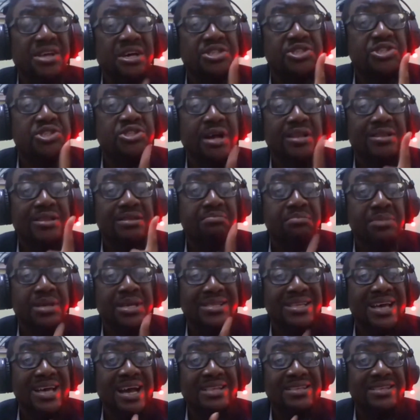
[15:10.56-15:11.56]
does not
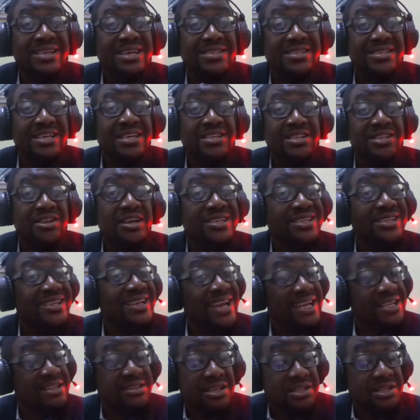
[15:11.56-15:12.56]
mean that they did not
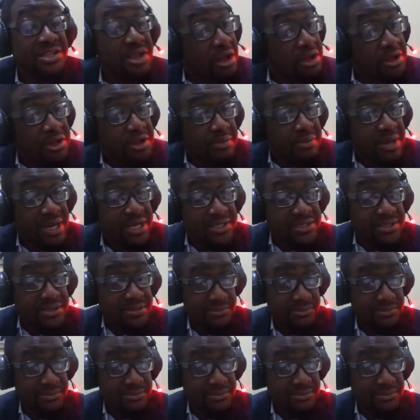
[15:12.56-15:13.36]
get the document.